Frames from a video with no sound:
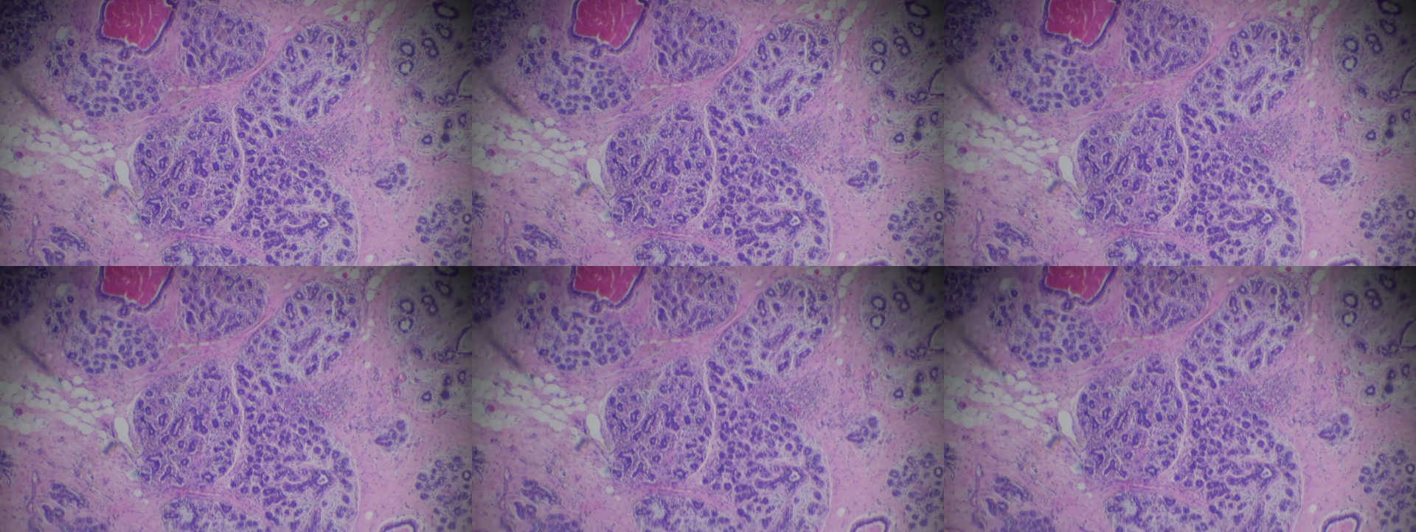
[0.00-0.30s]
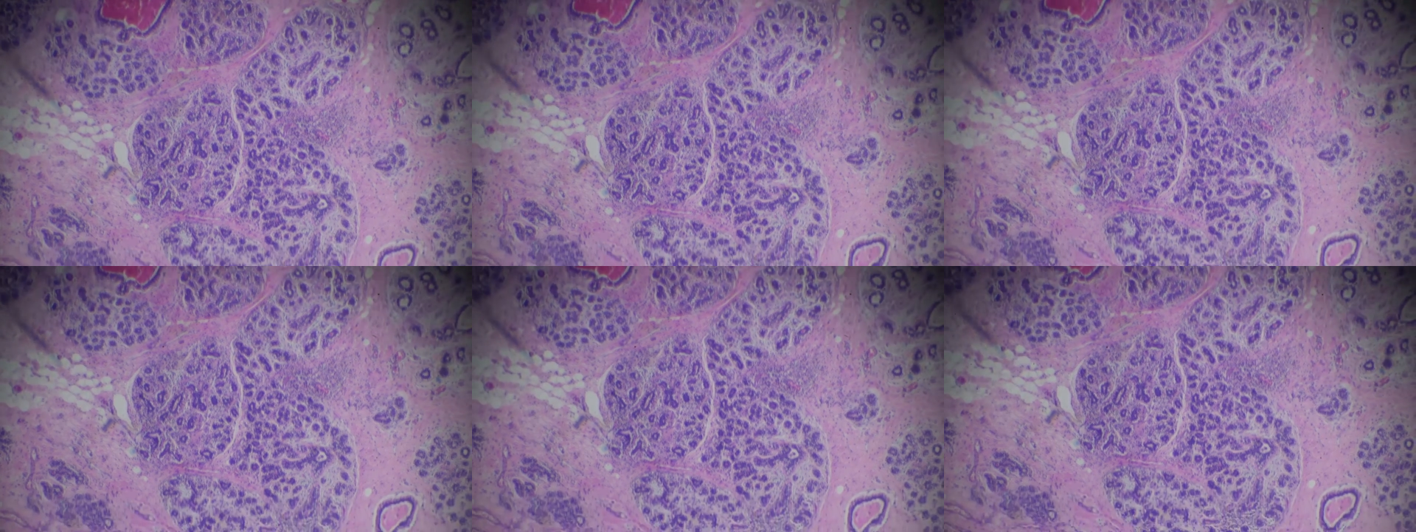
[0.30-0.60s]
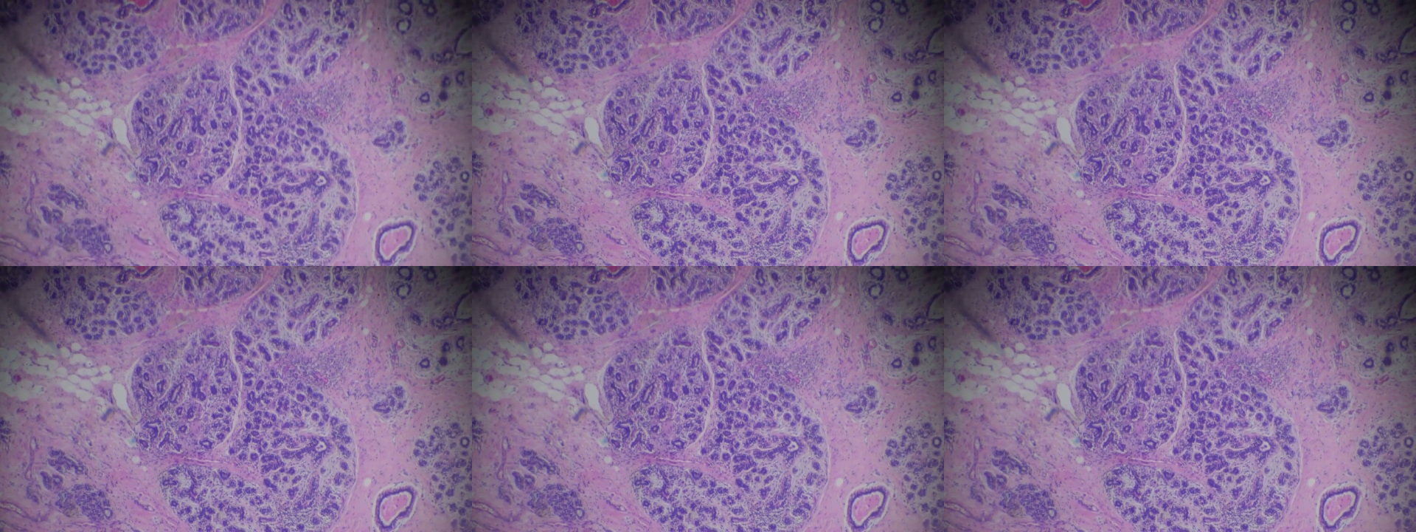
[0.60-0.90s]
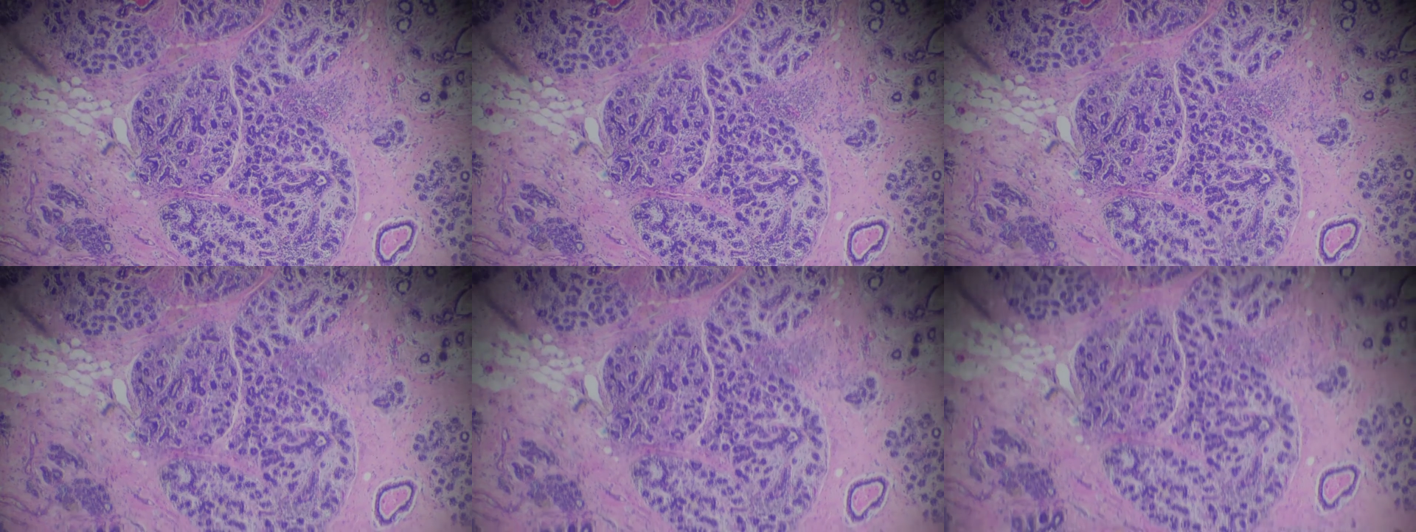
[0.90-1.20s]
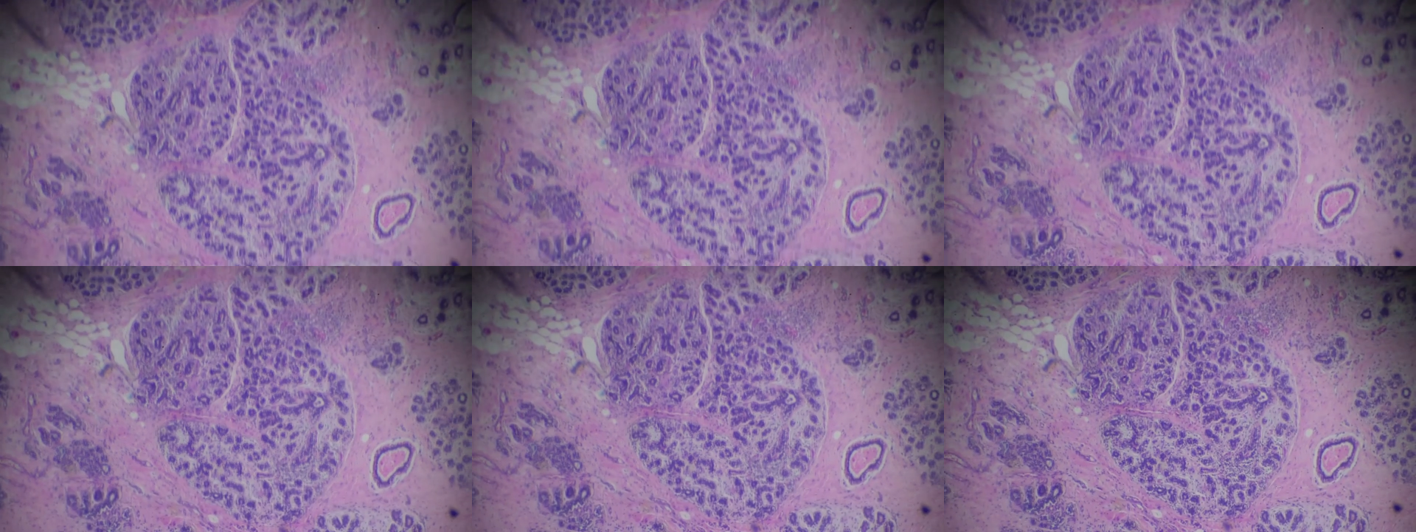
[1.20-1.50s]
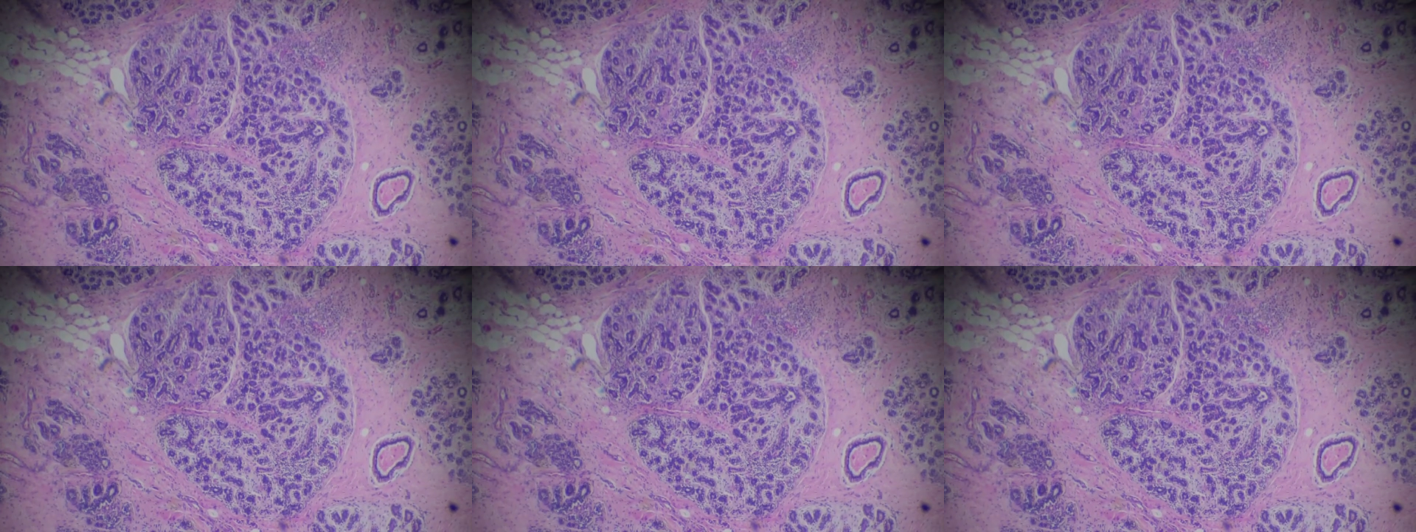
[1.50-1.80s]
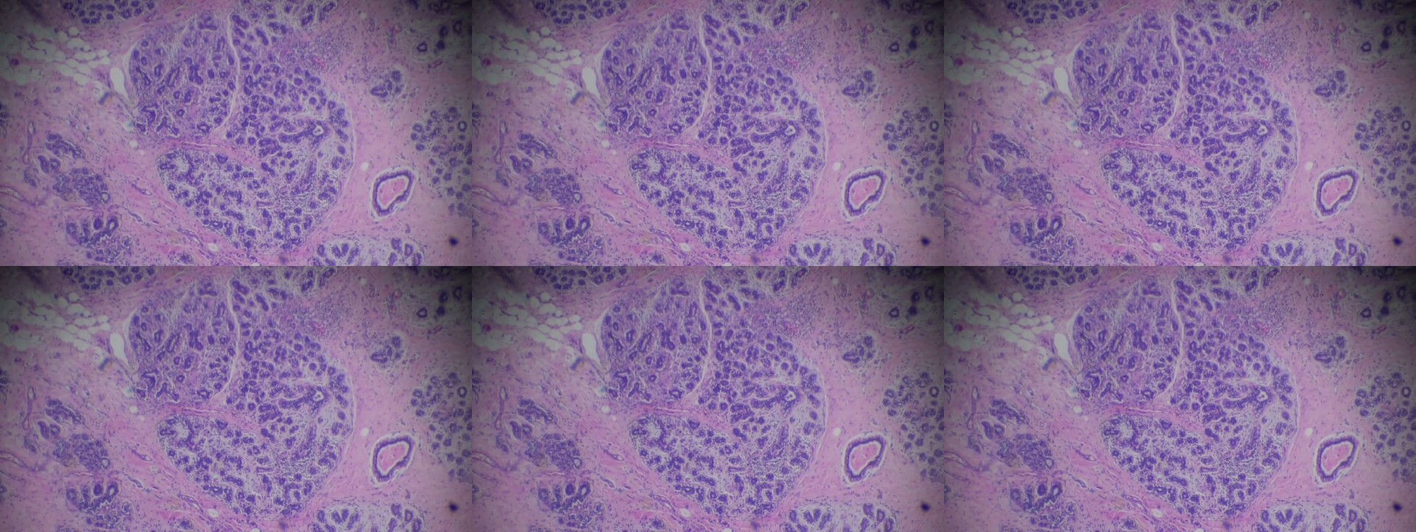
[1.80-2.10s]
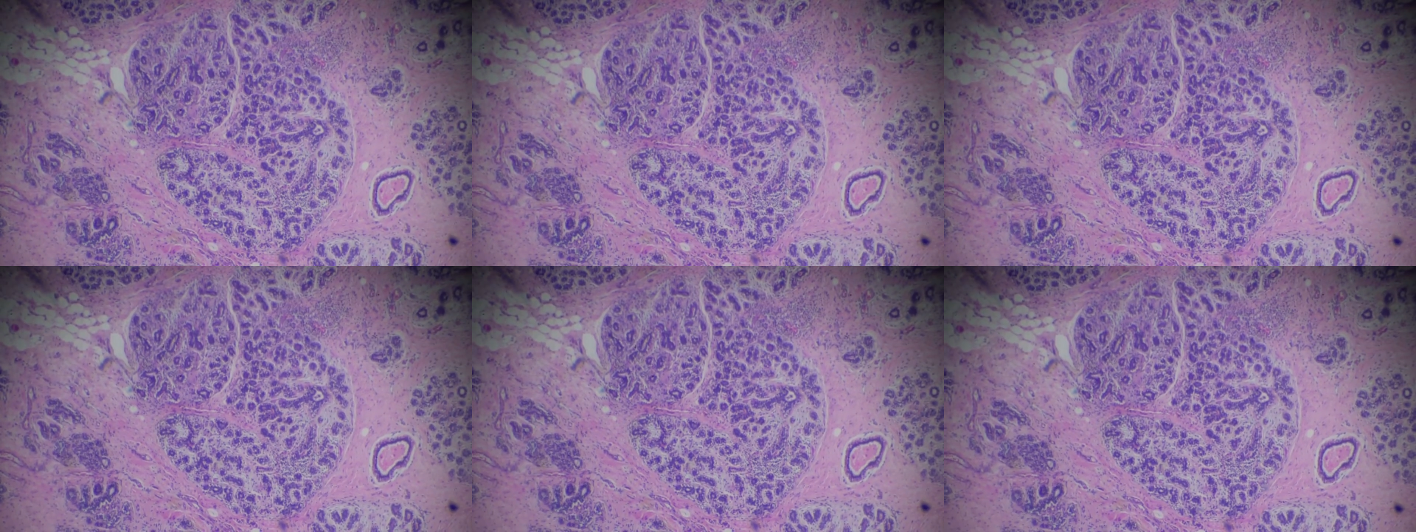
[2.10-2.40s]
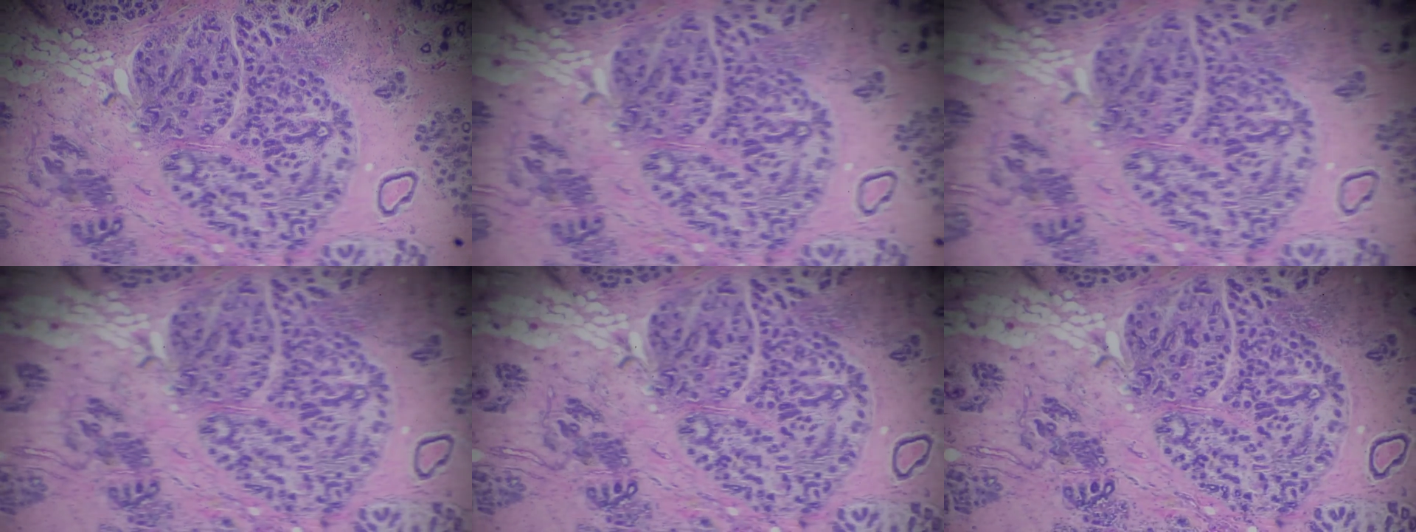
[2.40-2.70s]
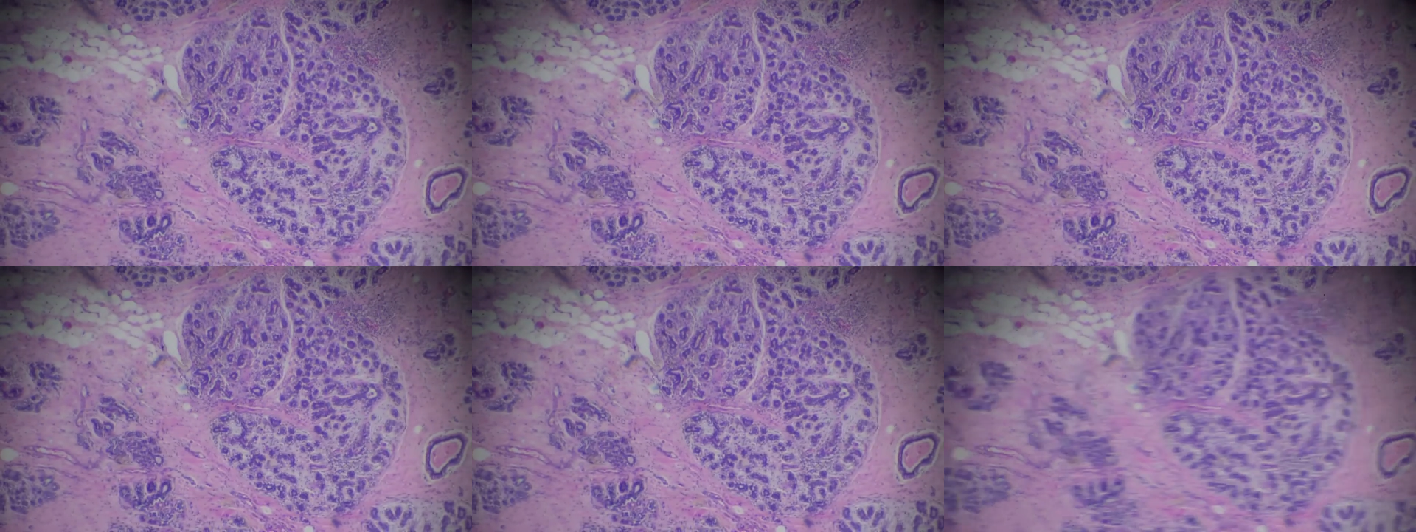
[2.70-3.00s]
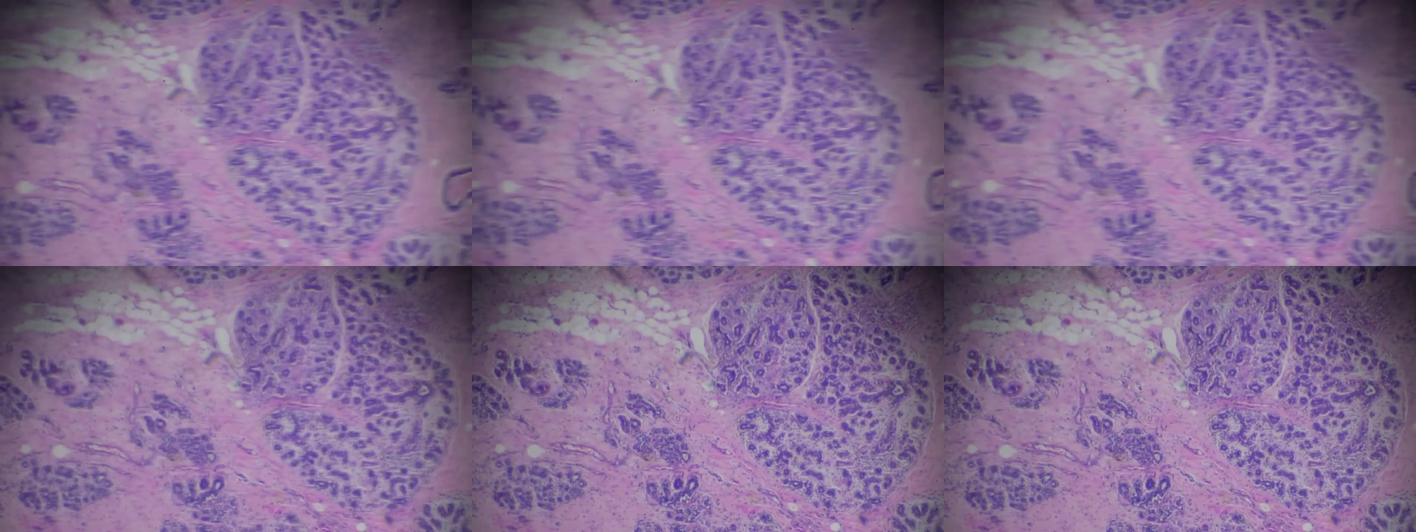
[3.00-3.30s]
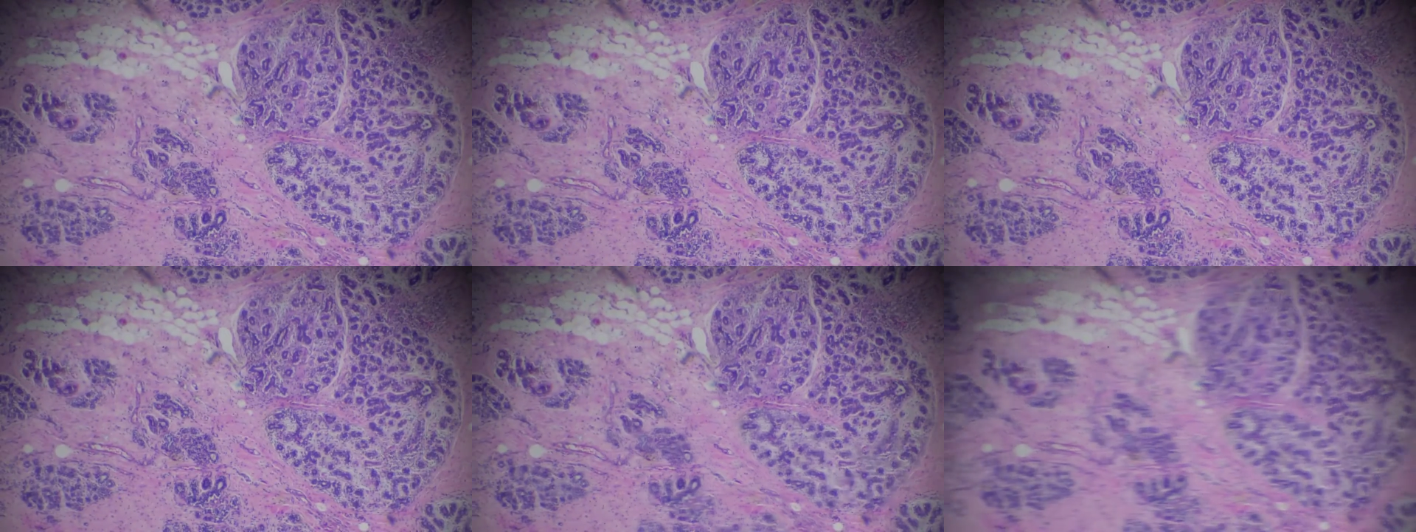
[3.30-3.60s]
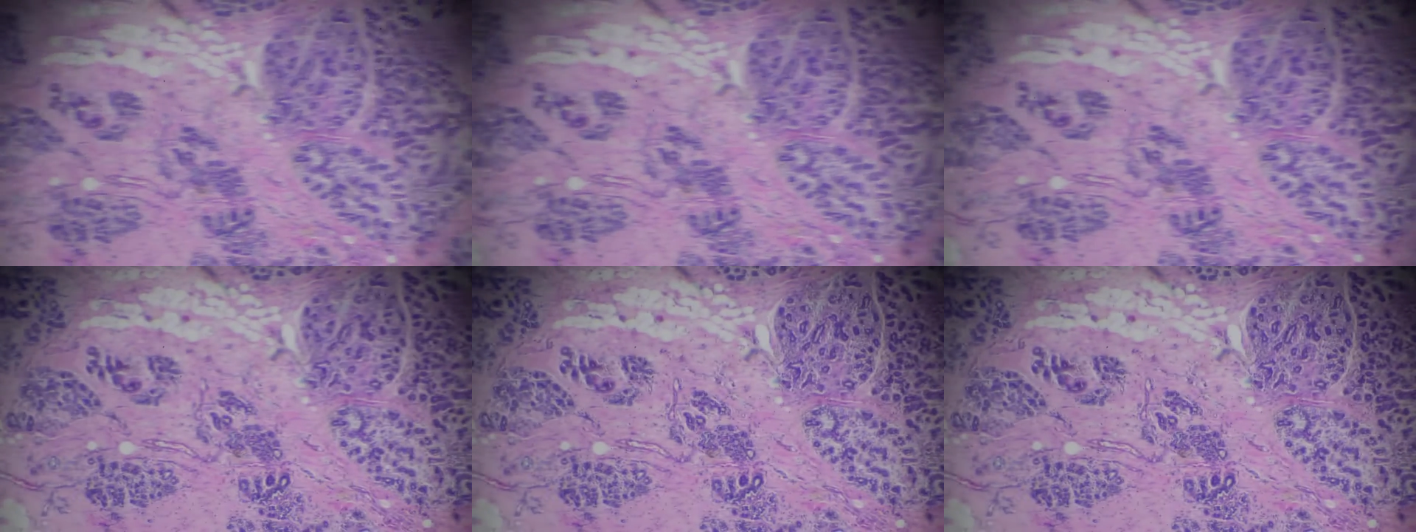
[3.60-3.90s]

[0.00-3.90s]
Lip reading: Nobody's mouth can be seen.